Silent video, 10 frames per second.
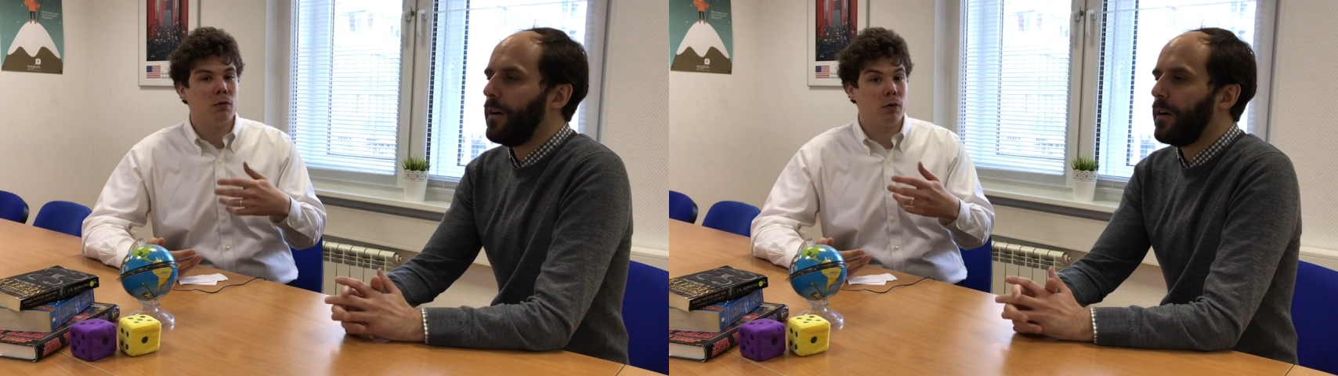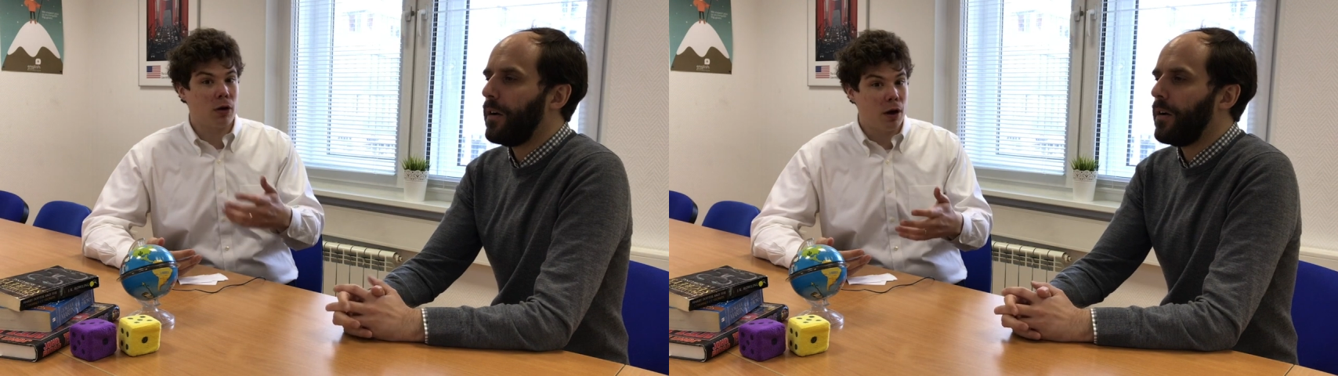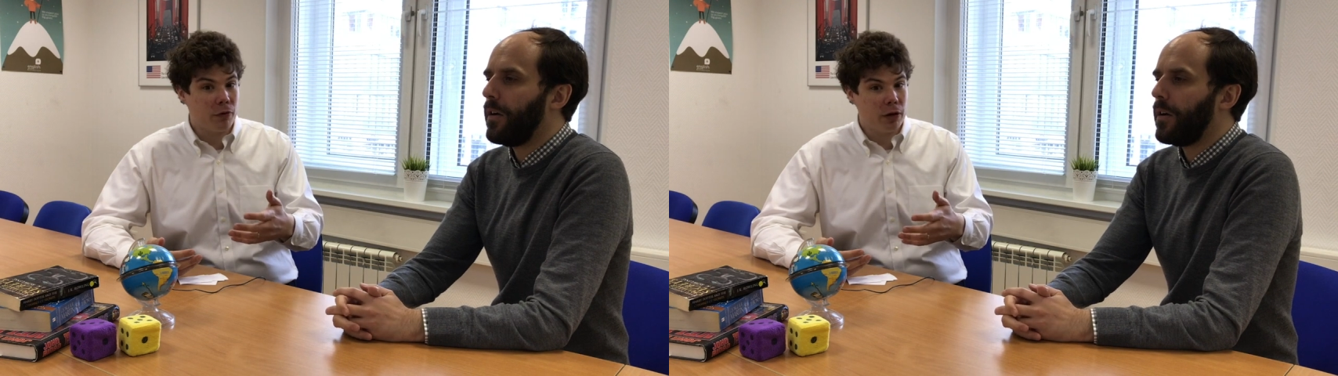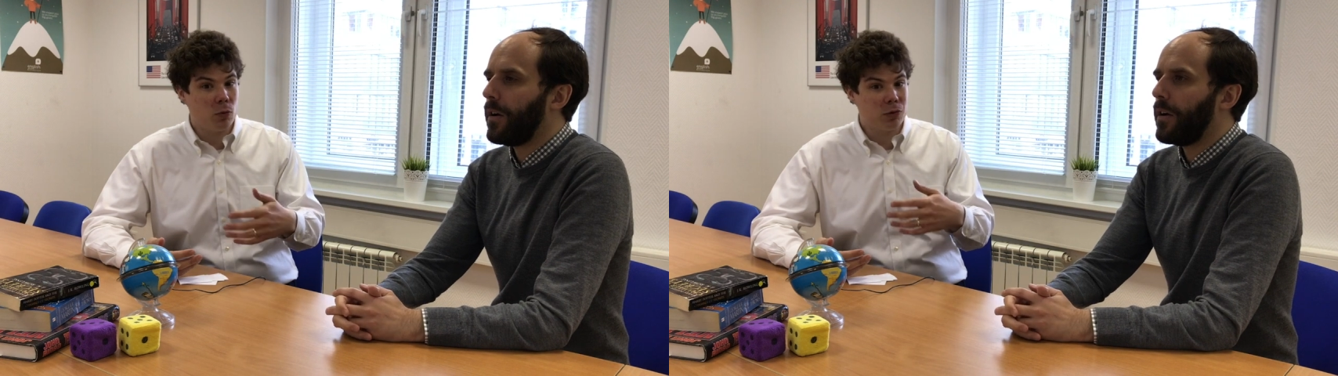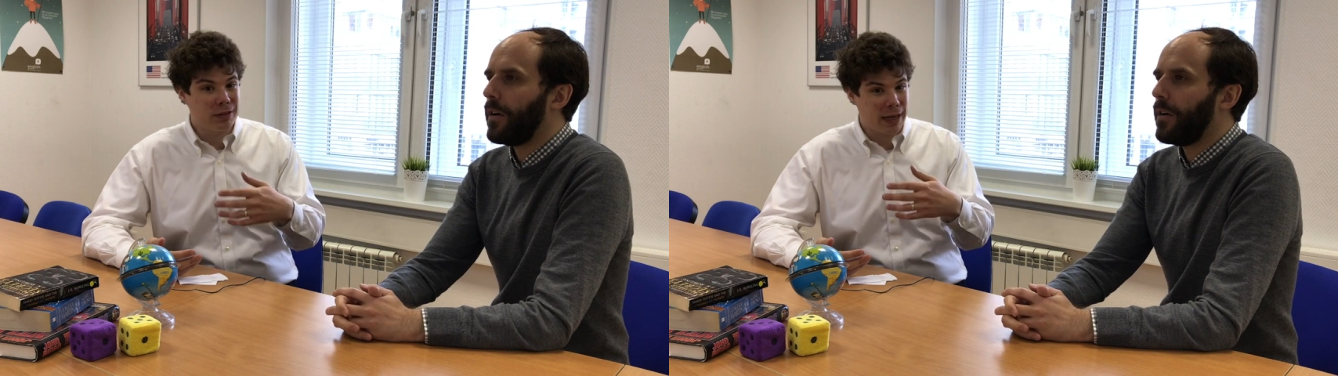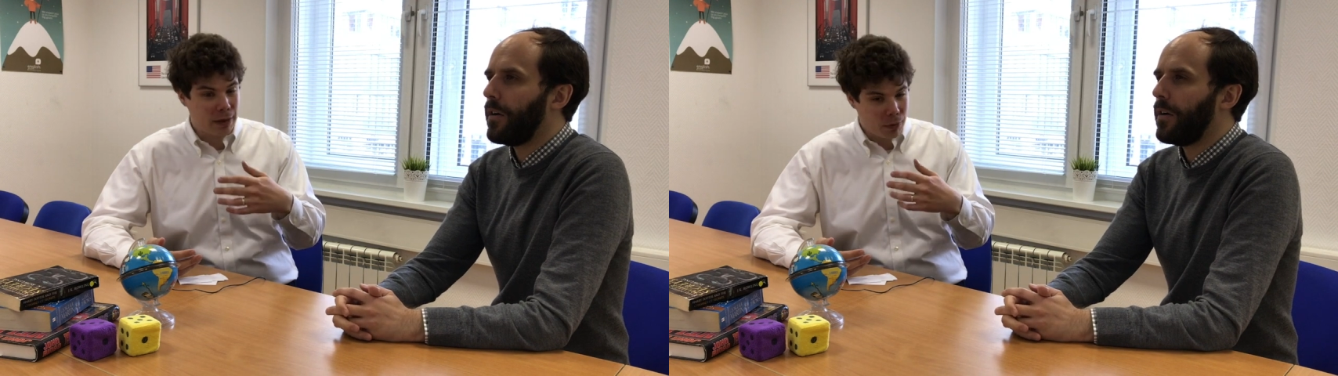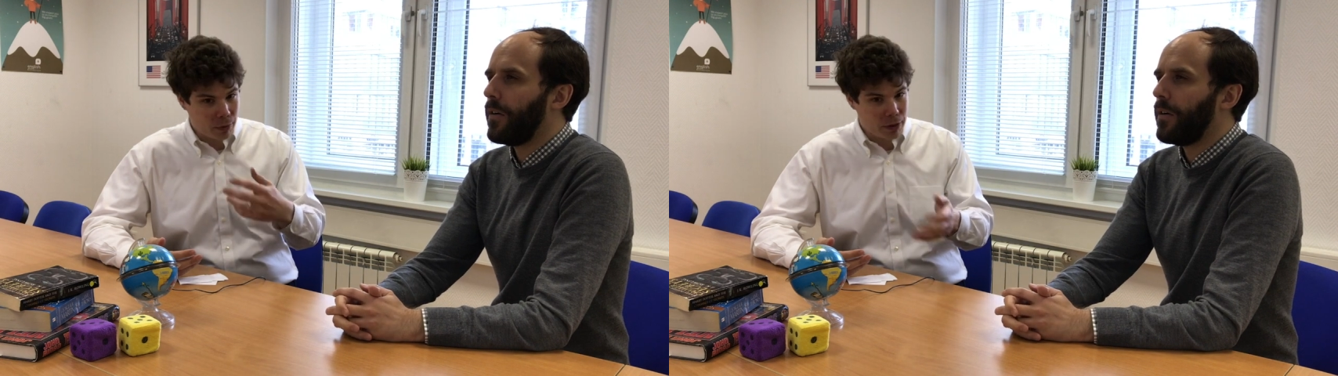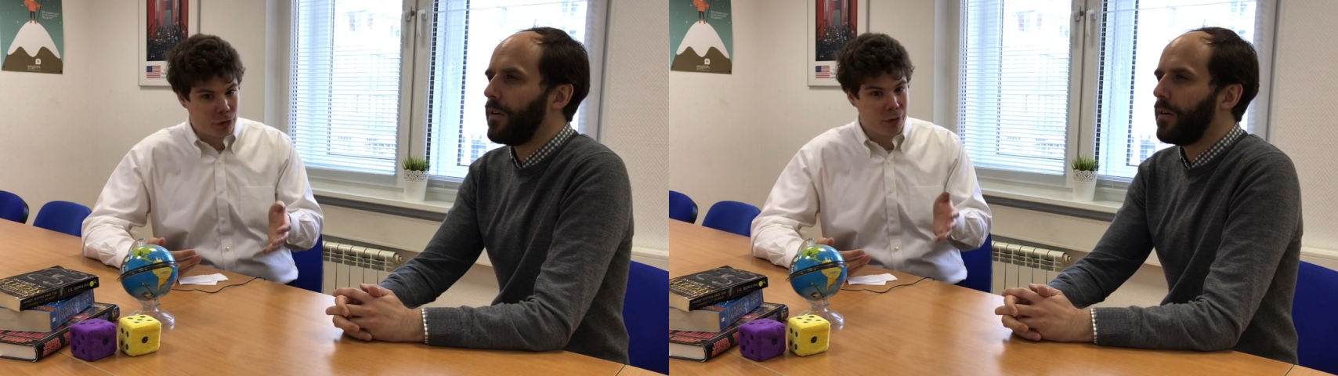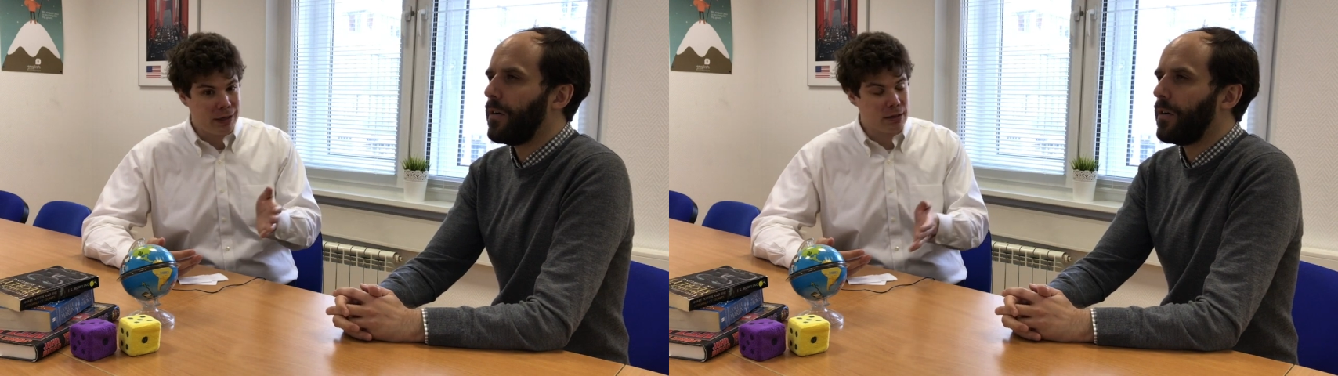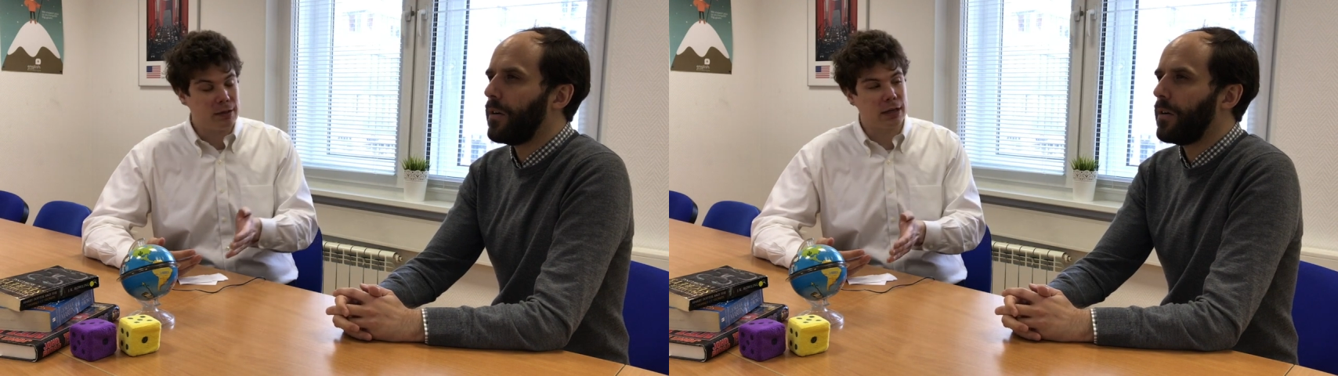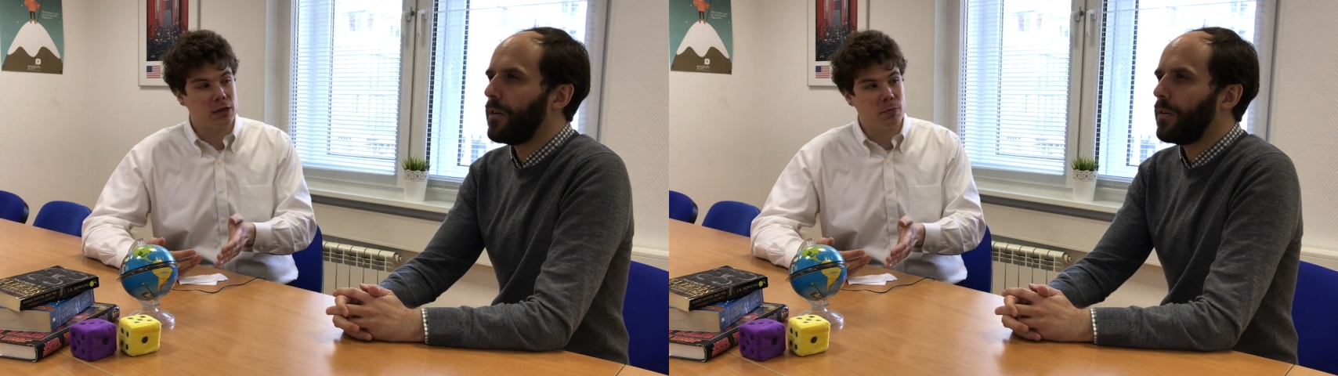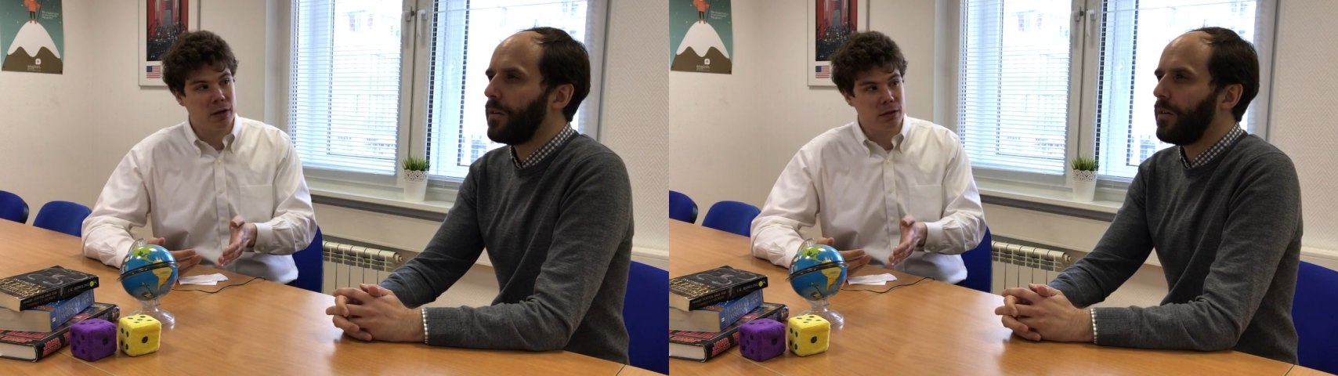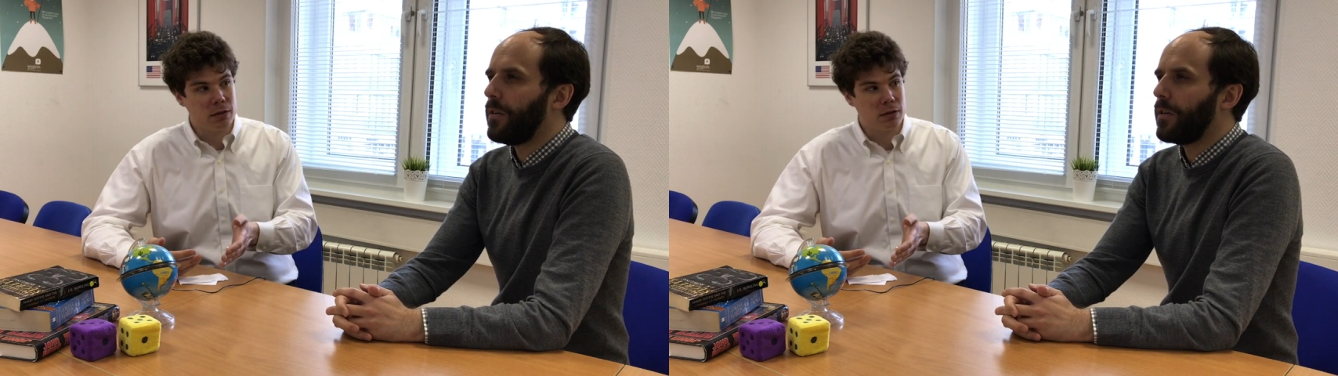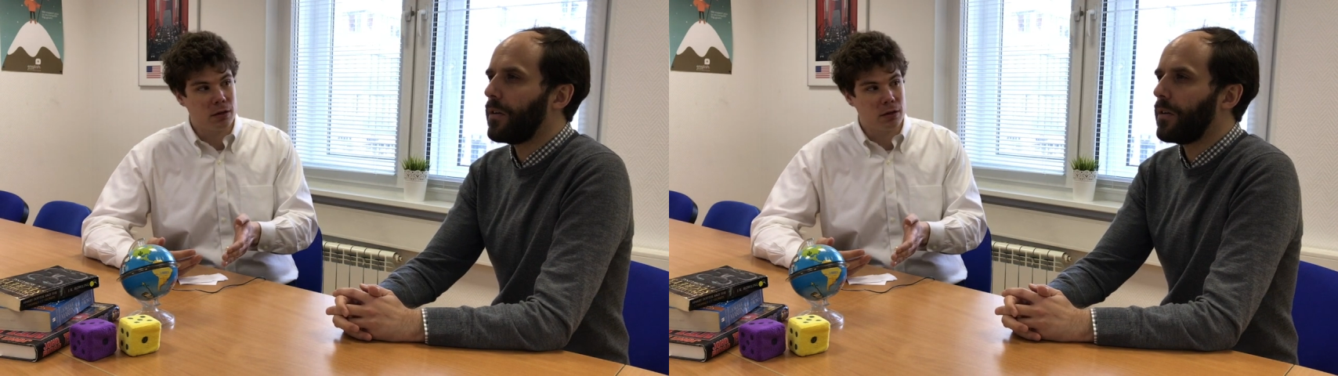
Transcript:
Speaker 1: Recovery will take probably three to six months.